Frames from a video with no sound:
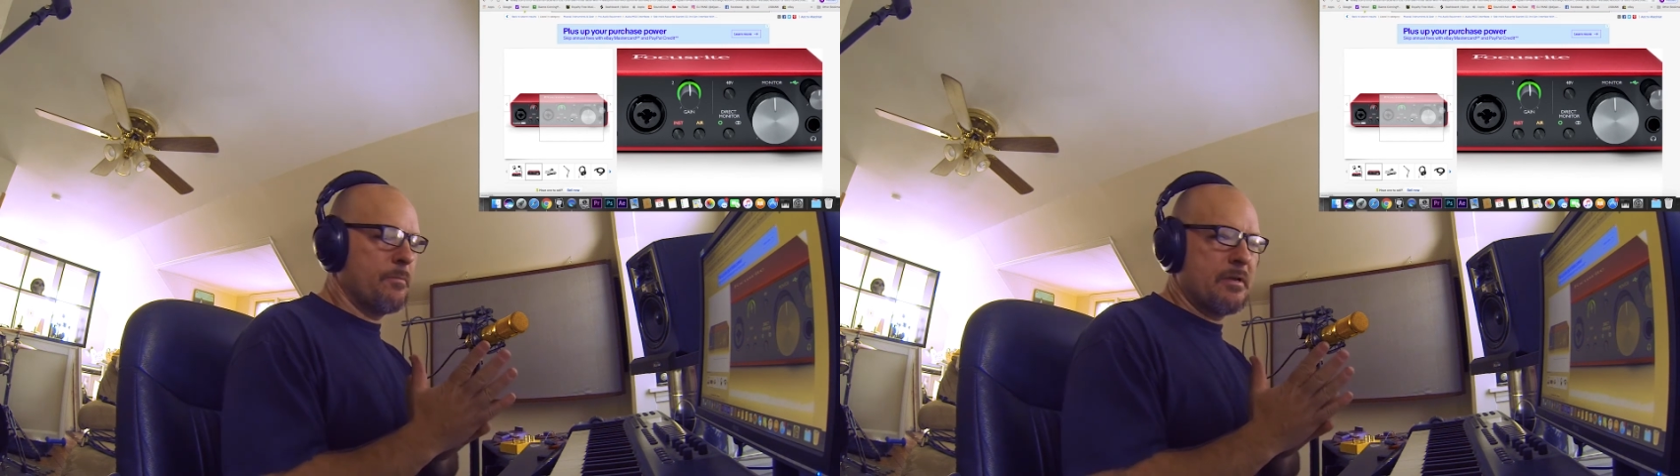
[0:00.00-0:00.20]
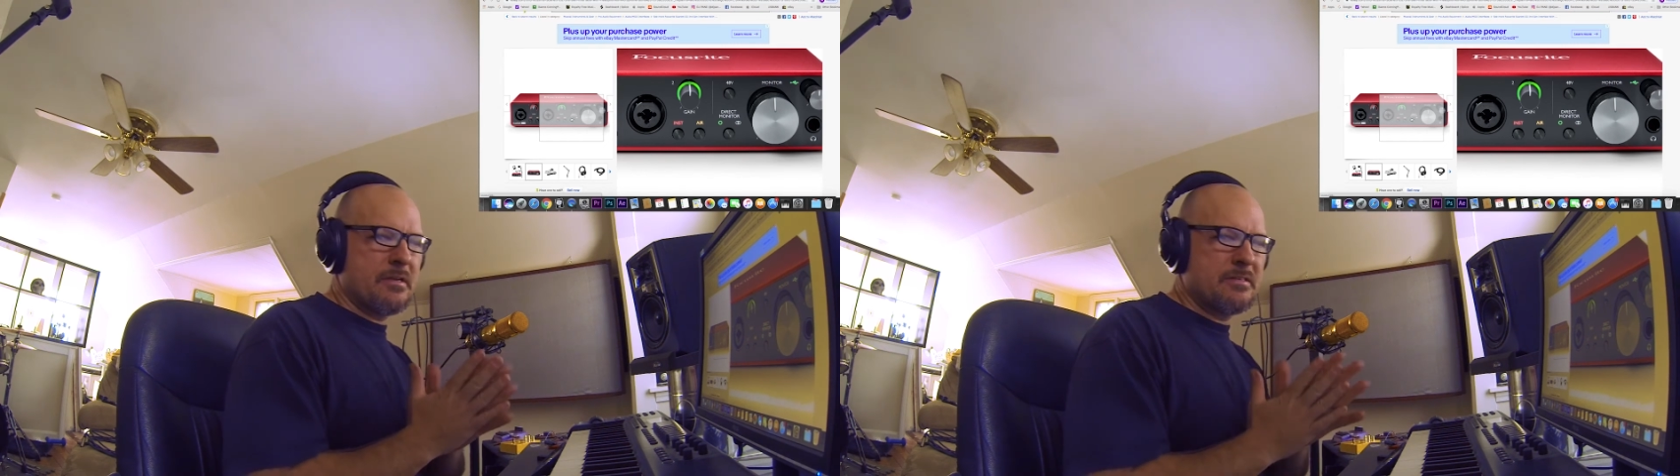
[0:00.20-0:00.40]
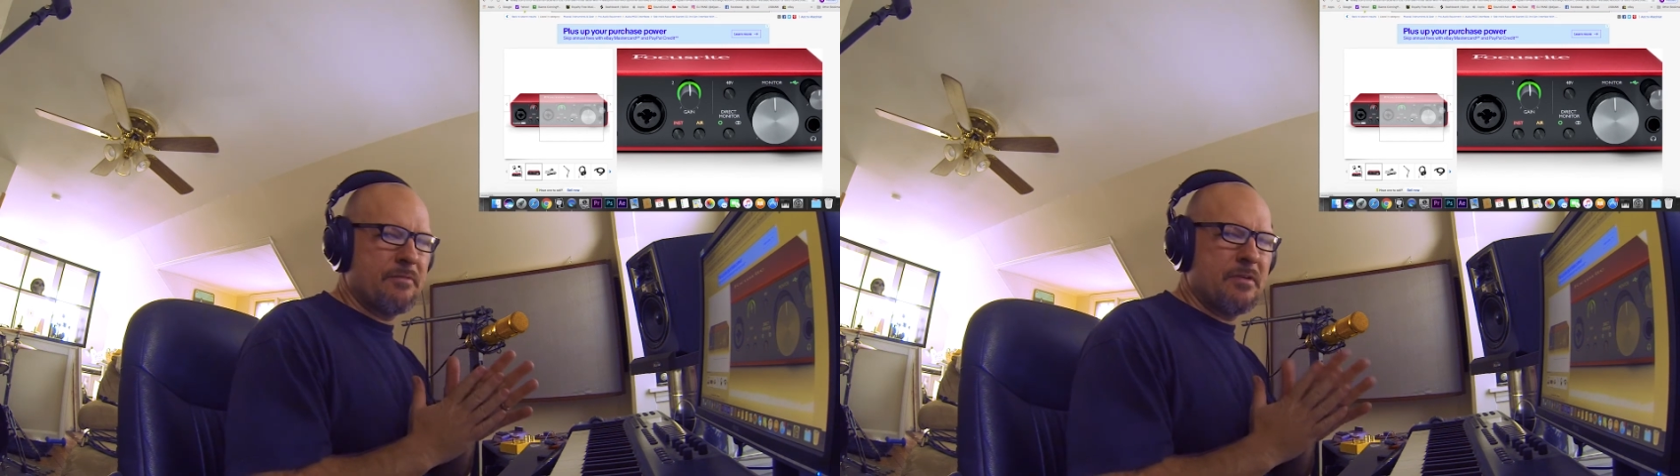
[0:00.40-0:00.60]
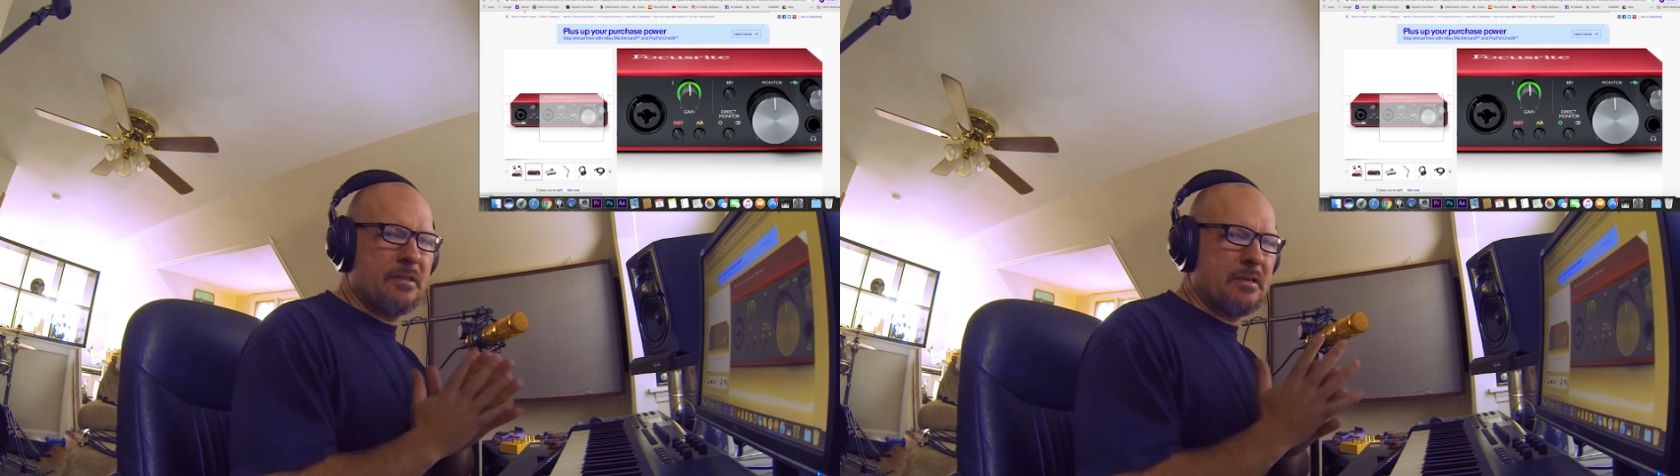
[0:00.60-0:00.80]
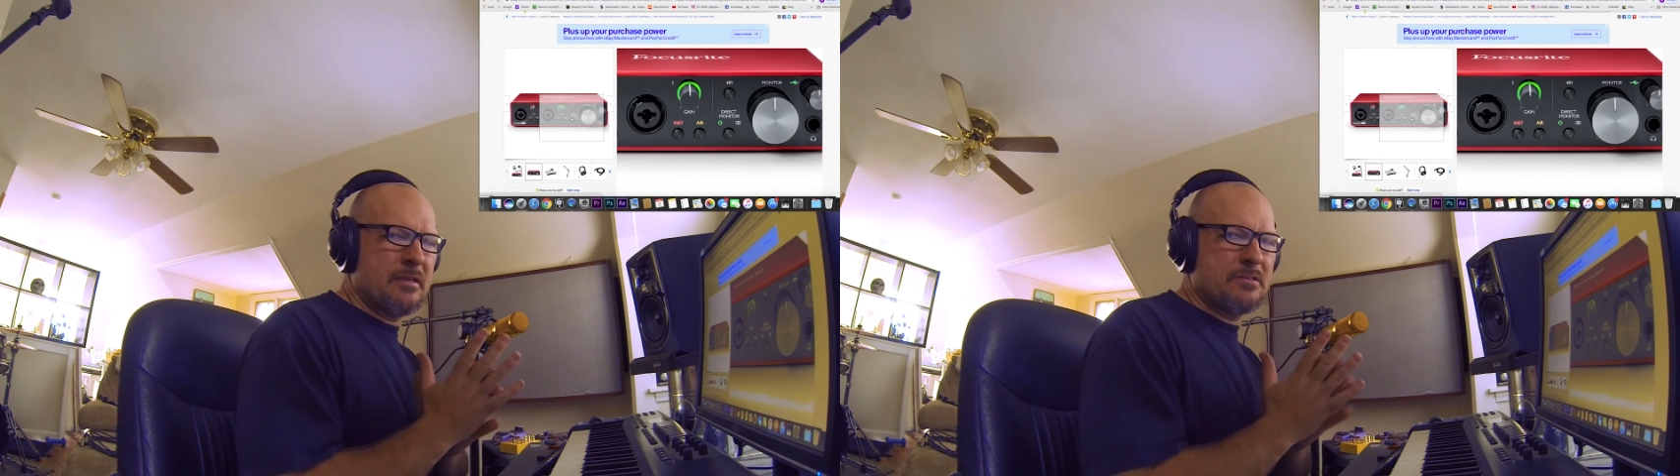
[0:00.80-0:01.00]
because
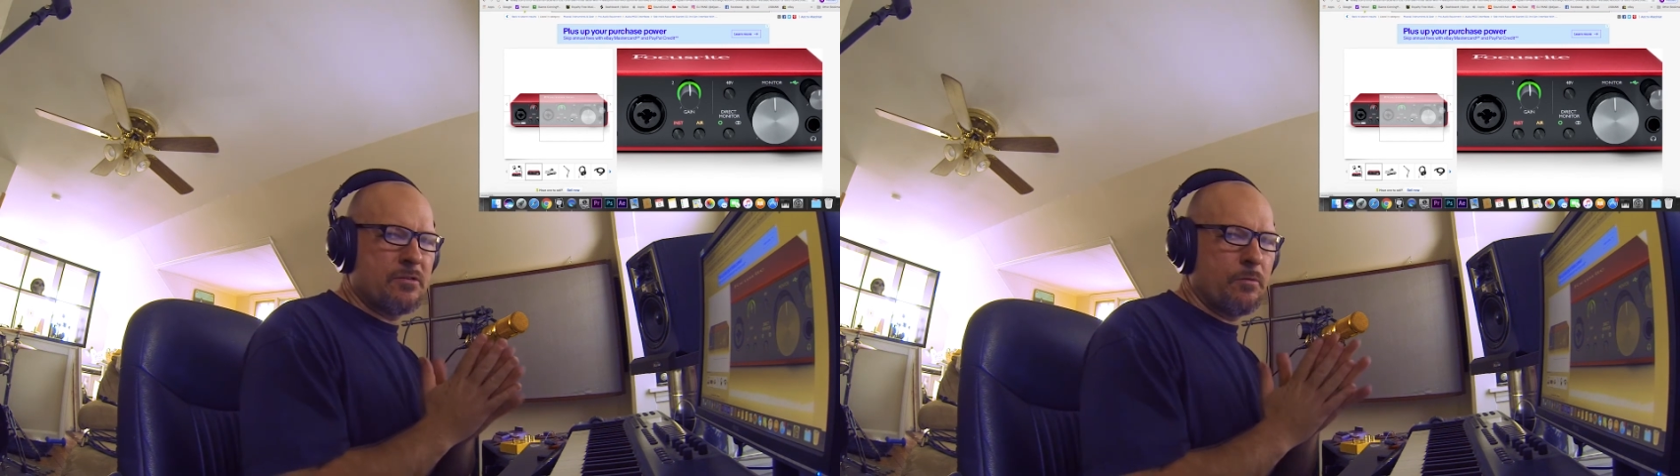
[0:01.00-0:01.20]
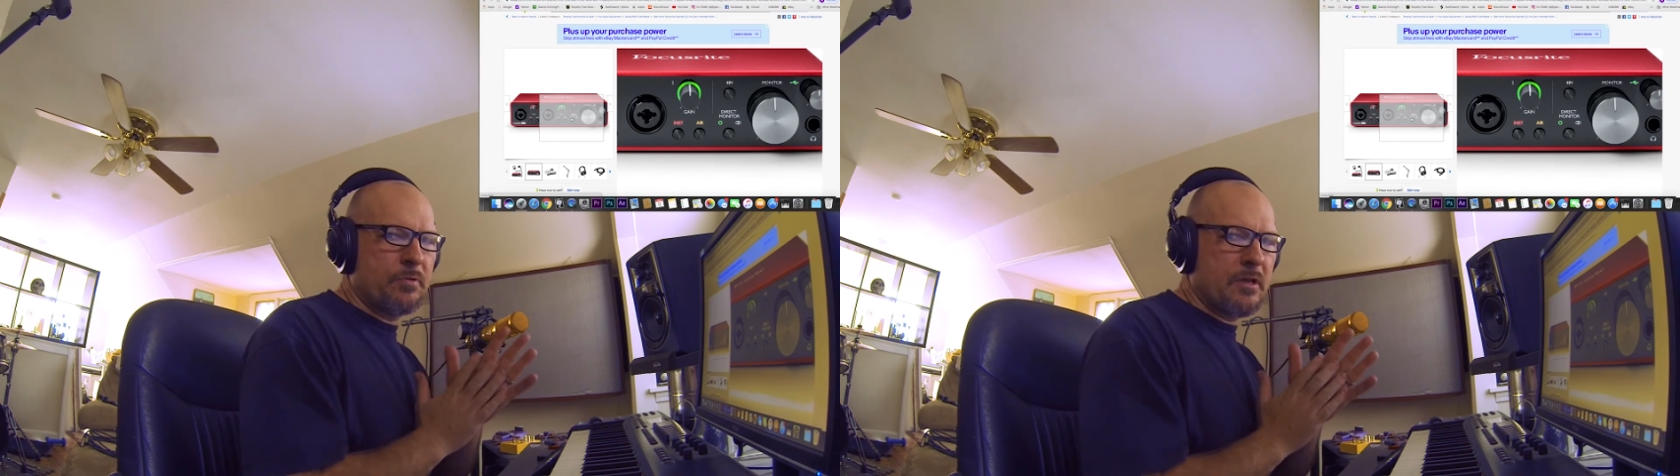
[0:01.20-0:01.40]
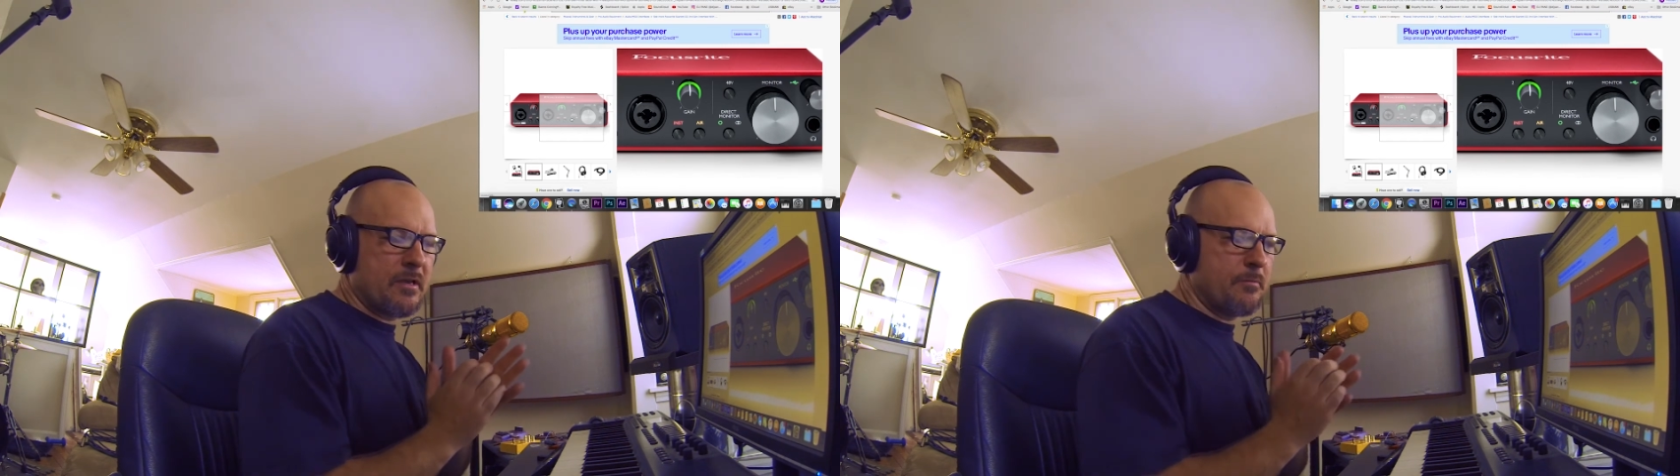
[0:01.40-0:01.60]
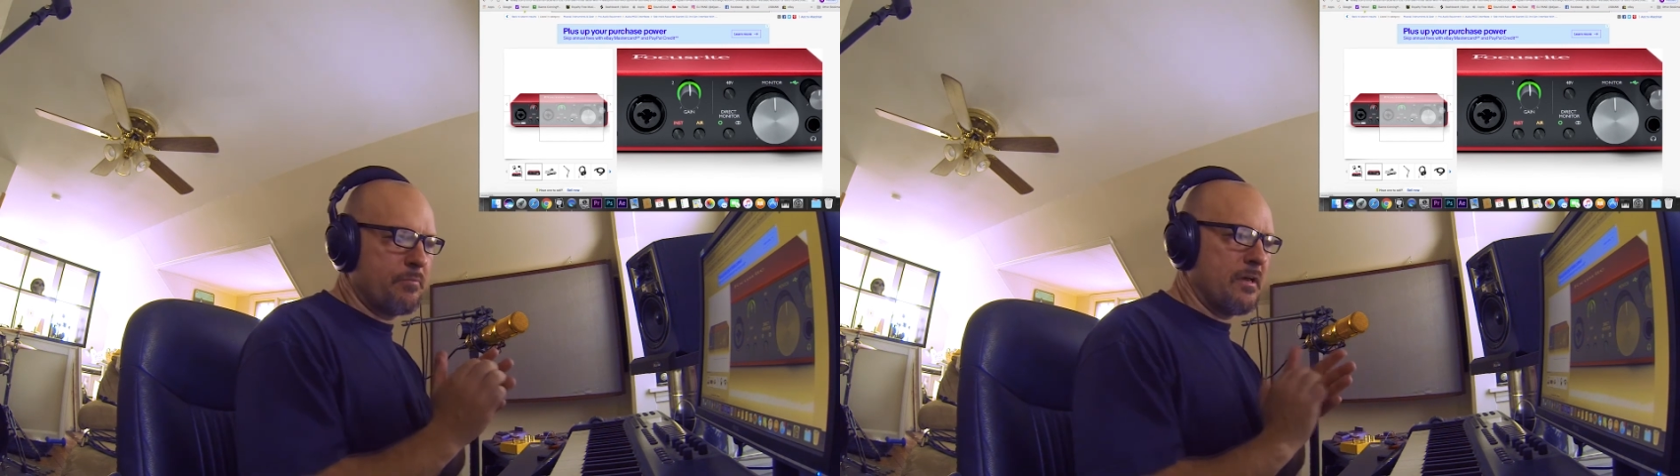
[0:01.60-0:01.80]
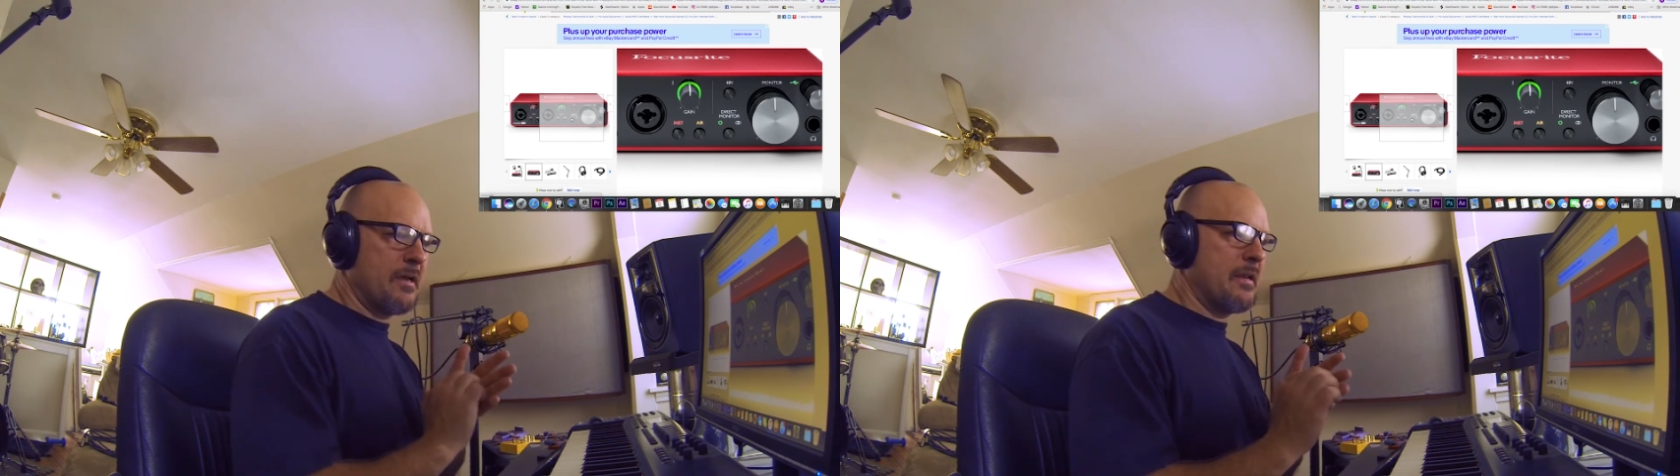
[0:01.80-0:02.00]
everything is so plug and
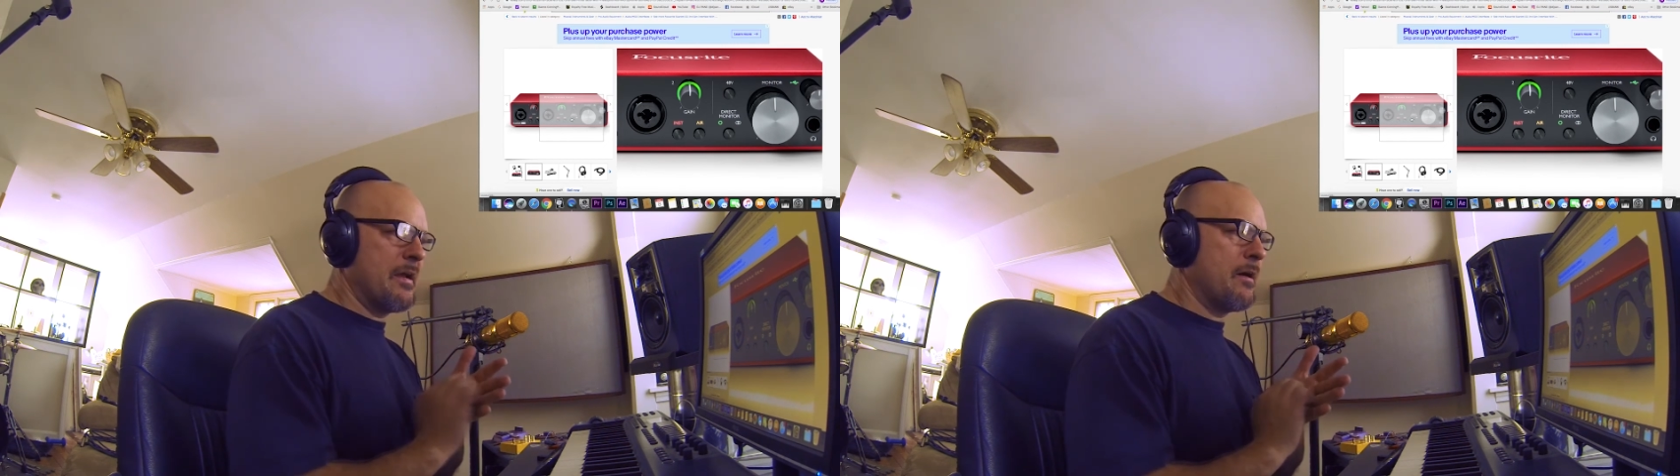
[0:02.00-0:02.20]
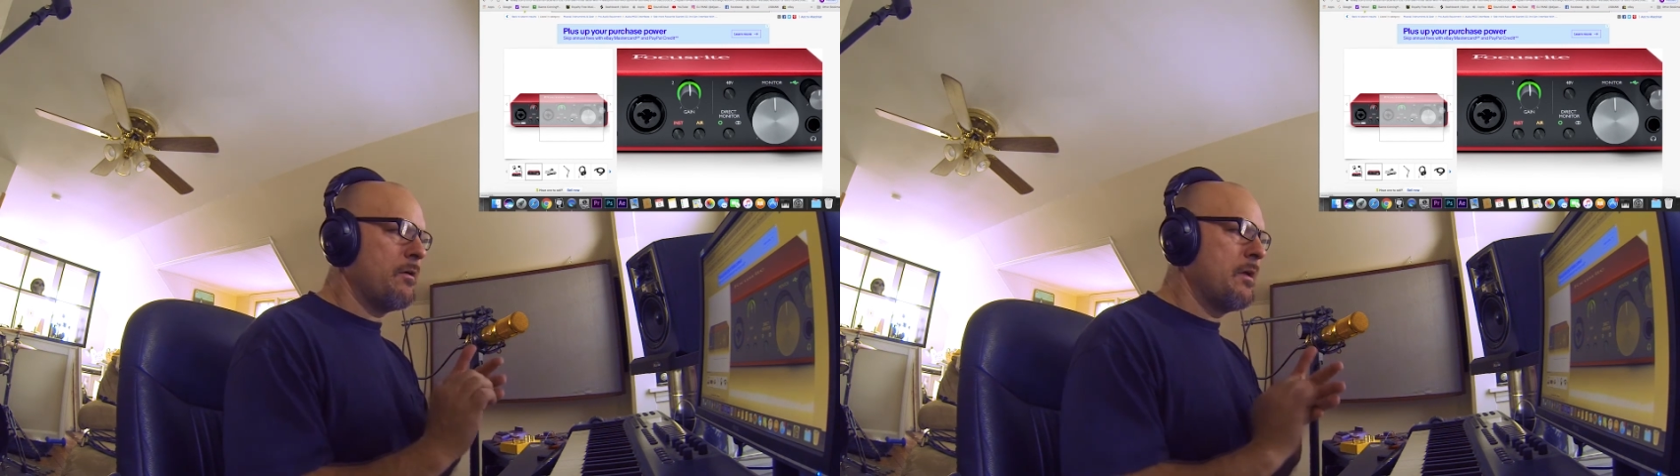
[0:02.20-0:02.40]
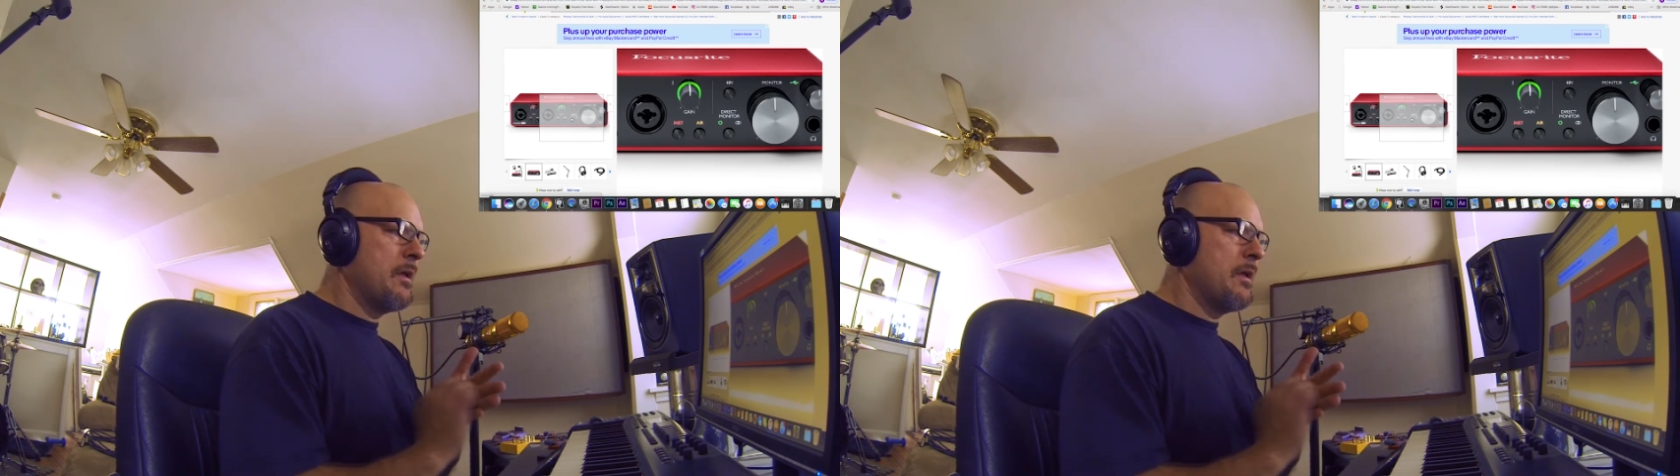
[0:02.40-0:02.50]
play now.